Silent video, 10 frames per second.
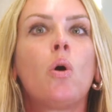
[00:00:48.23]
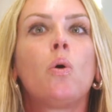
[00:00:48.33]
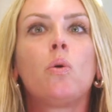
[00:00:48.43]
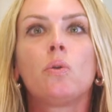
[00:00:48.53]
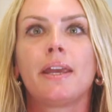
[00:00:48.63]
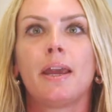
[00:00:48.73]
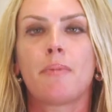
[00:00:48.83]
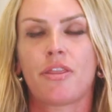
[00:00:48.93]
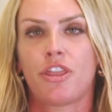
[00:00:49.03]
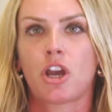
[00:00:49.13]
only a
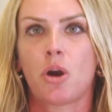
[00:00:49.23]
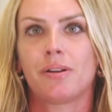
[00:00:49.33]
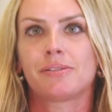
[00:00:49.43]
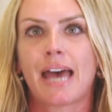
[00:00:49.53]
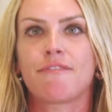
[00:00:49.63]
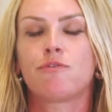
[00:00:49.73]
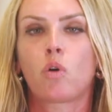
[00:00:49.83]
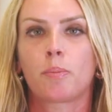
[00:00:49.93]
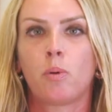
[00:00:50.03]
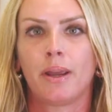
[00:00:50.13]
month ago is at
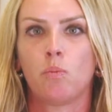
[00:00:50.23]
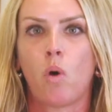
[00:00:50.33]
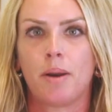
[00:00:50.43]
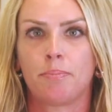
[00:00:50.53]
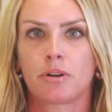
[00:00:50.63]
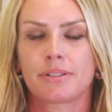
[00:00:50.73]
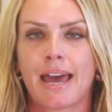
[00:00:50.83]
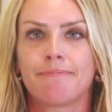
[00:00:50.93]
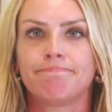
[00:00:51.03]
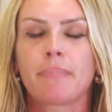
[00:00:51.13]

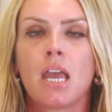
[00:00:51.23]
4.1%.